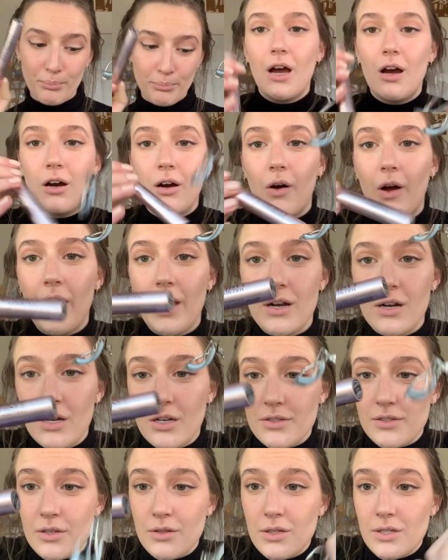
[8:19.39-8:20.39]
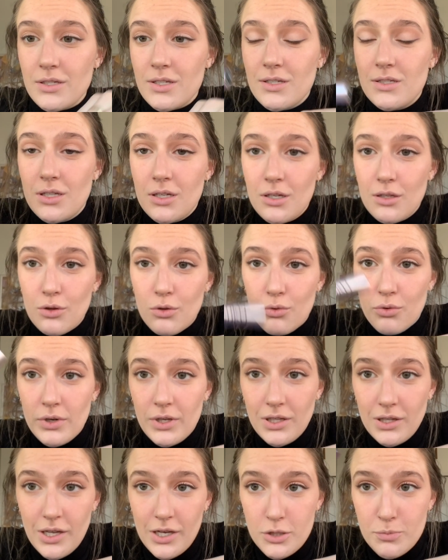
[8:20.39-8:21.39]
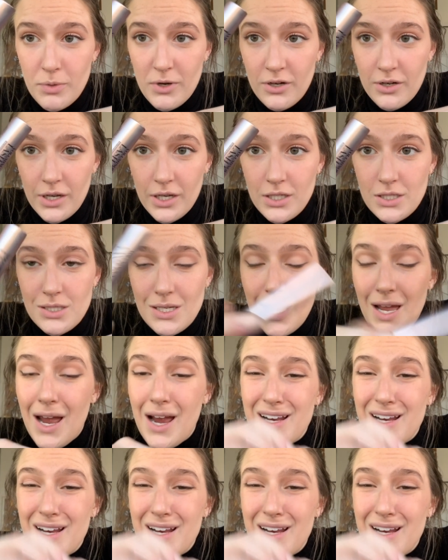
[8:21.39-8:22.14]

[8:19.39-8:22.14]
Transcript: Oh, and also this is the L'Oreal Lash Paradise.